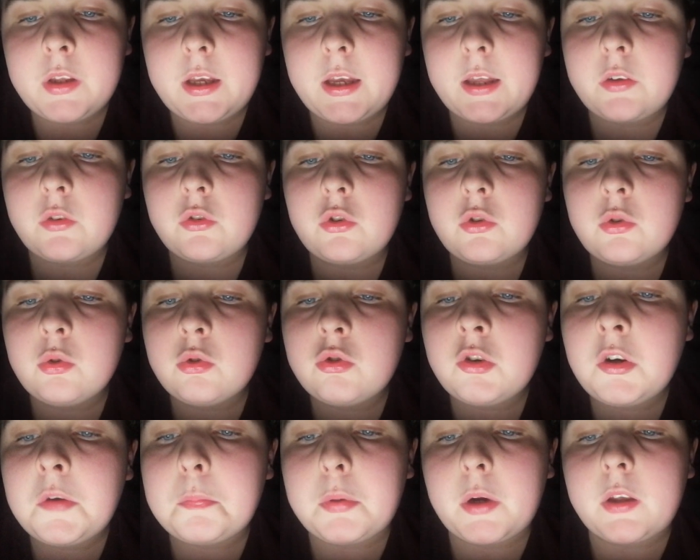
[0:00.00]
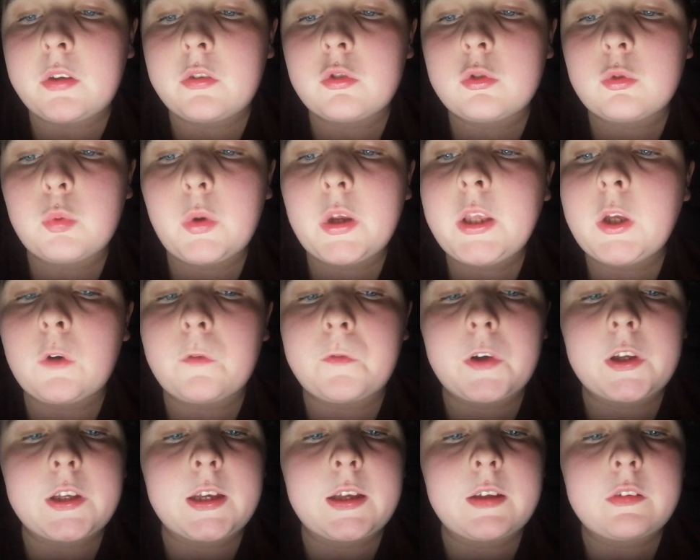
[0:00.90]
and usually brings grey
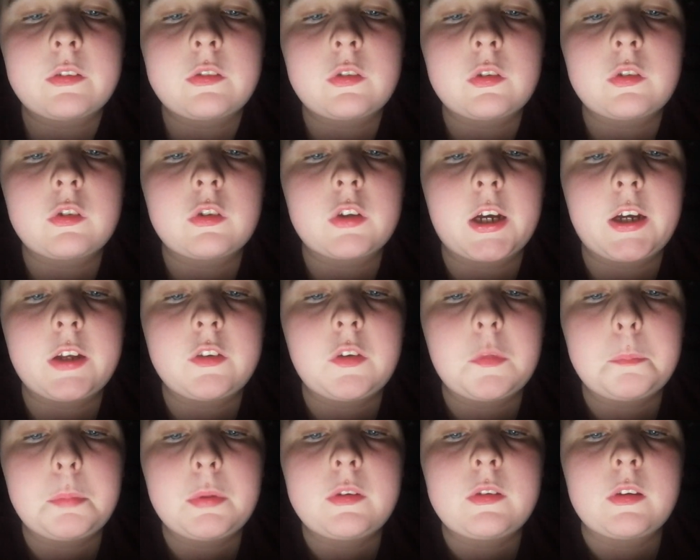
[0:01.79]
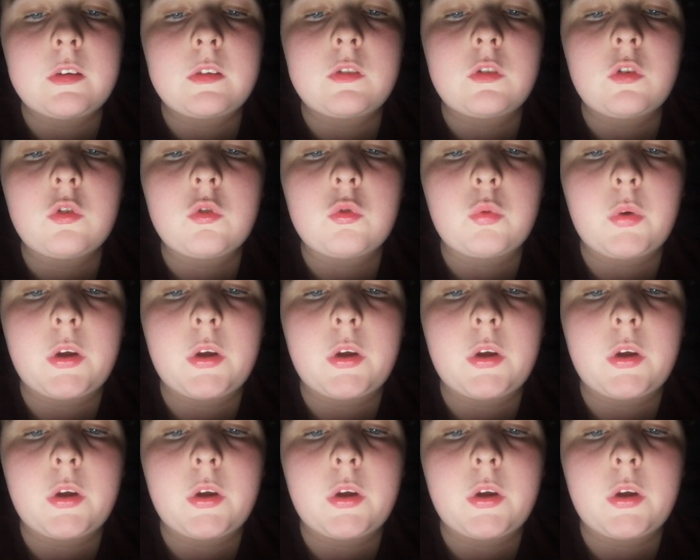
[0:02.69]
overcast skies and persistent